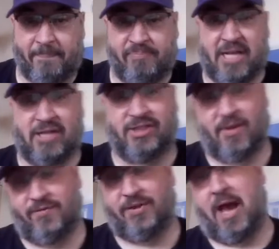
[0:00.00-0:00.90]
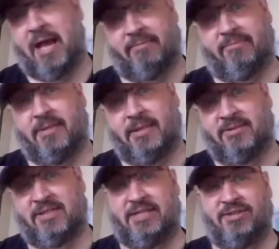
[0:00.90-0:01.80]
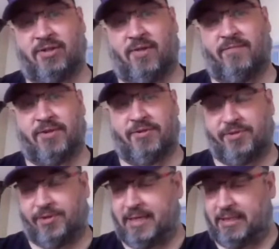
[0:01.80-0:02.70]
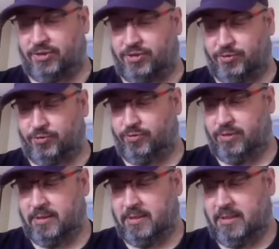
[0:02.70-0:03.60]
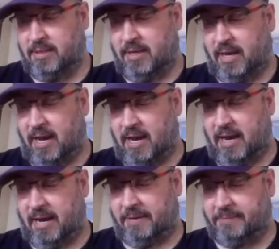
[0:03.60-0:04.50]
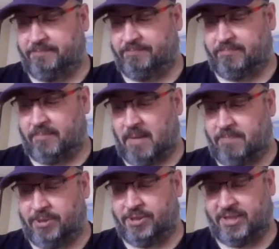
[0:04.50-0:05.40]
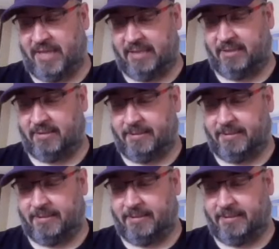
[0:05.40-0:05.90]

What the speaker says: because of the season of the 32 uh, percent.